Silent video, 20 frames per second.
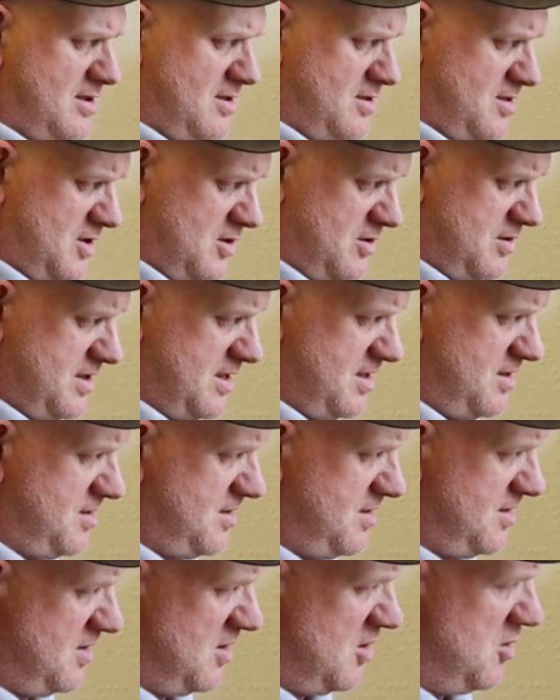So
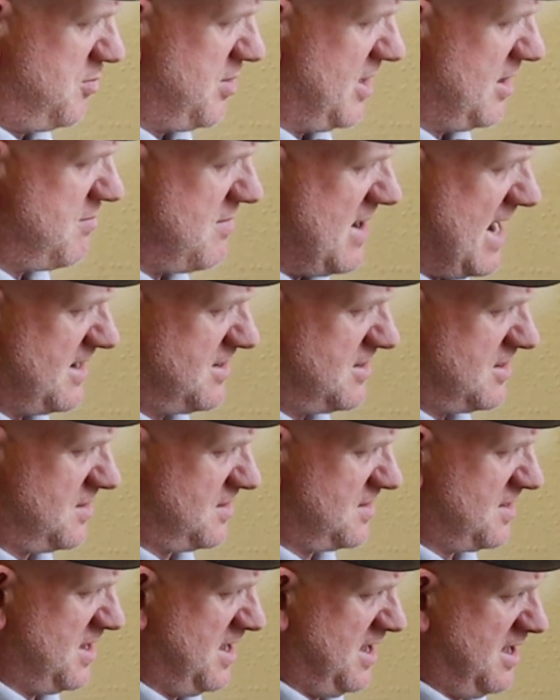there's two big
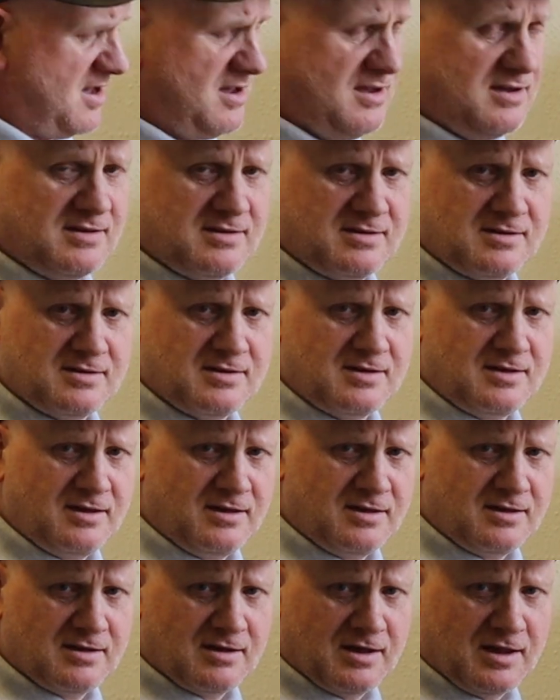magnets here
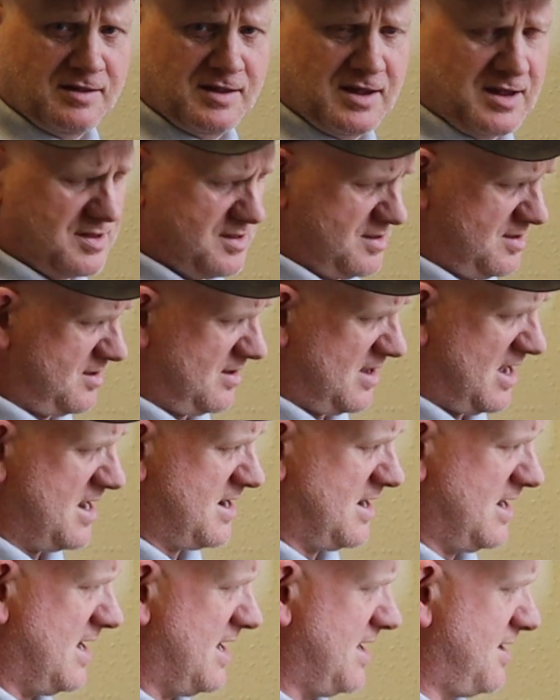on this
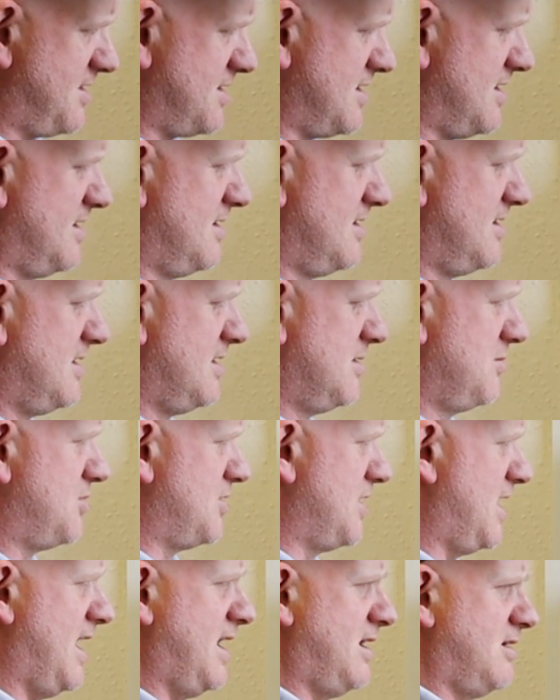analyzer,
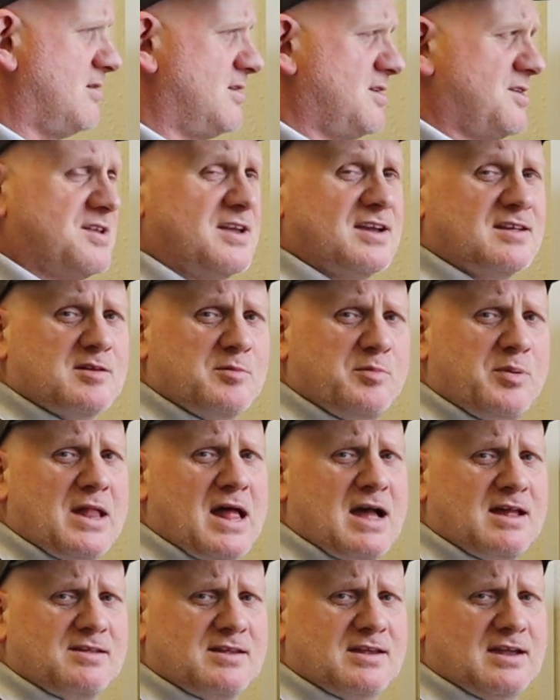but it ain't gonna stick to
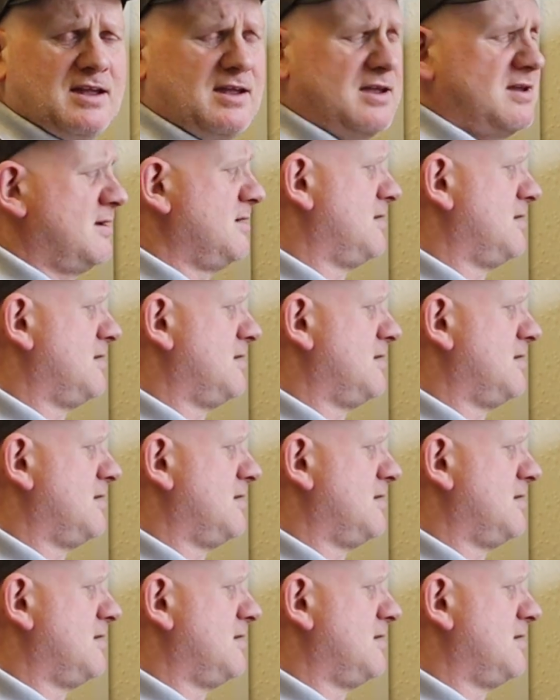plastic.